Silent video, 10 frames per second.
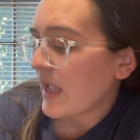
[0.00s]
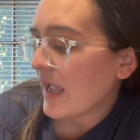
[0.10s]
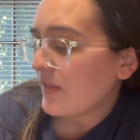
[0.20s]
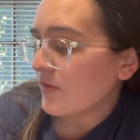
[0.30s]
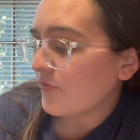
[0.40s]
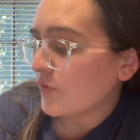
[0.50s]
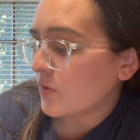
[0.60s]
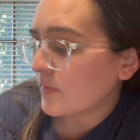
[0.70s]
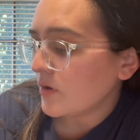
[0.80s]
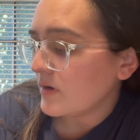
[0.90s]
And the full
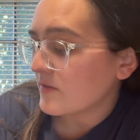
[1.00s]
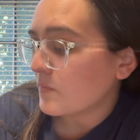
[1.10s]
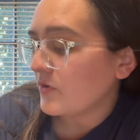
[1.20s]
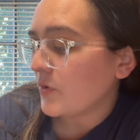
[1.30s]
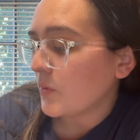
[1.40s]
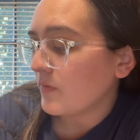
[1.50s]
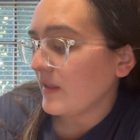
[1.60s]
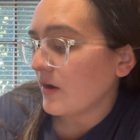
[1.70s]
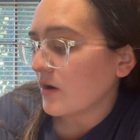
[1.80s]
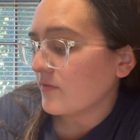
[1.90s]
moon is
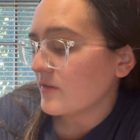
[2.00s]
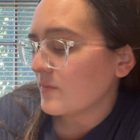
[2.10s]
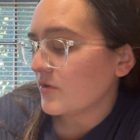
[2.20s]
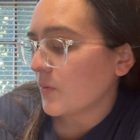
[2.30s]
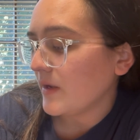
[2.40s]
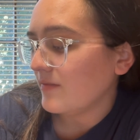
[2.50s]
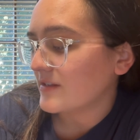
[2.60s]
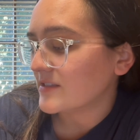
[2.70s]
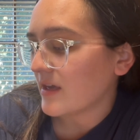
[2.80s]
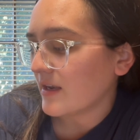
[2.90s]
the earth is between the
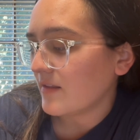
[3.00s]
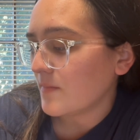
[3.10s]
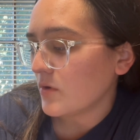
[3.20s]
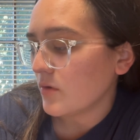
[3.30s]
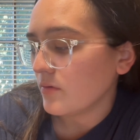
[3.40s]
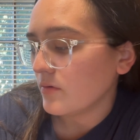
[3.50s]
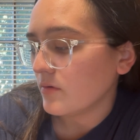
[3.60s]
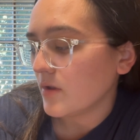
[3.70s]
sun and the moon.